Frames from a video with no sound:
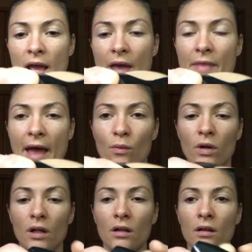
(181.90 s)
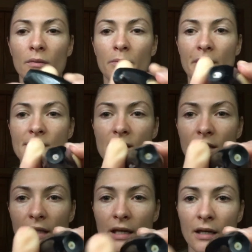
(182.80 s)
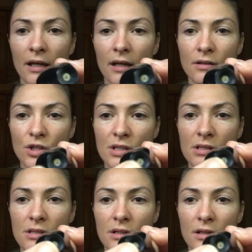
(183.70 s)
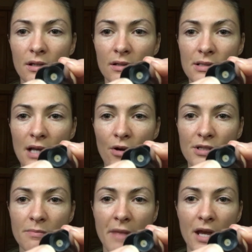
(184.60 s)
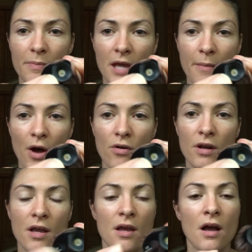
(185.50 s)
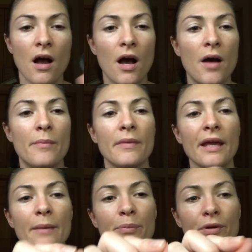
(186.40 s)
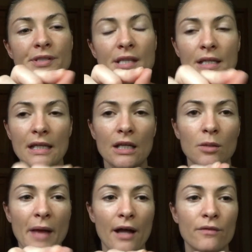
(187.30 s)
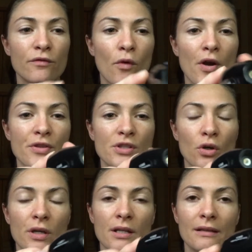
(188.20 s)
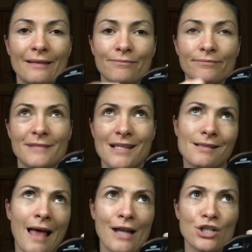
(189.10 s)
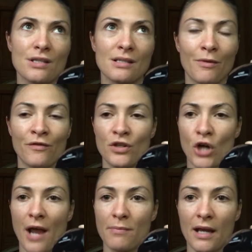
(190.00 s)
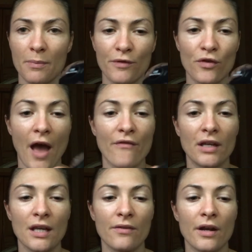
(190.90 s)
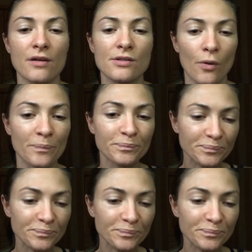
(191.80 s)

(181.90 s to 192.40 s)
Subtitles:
and that will basically, it just, see how some makeup came out? It pulls the needle back and forth, so it dislodges some of the dried makeup if you have any in there. So